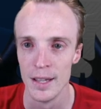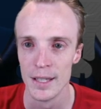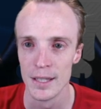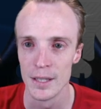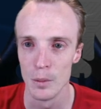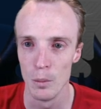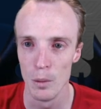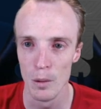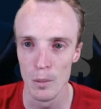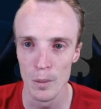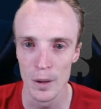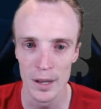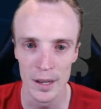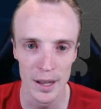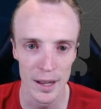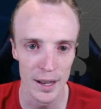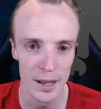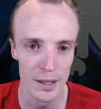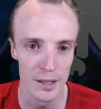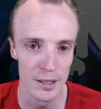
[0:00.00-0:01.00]
So what we
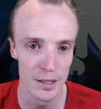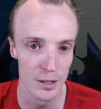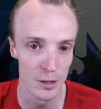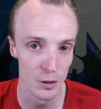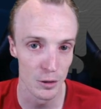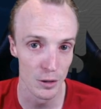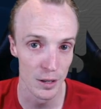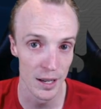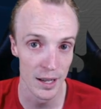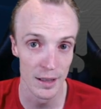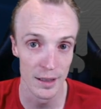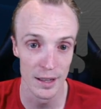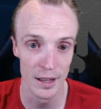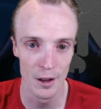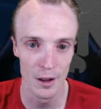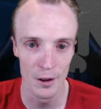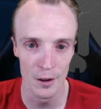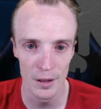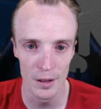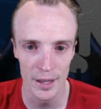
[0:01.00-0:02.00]
need to do in
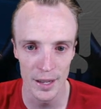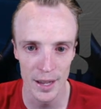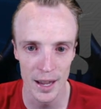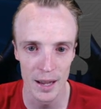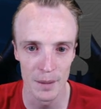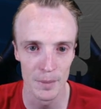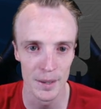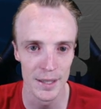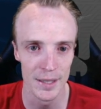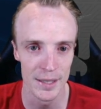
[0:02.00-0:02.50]
the early game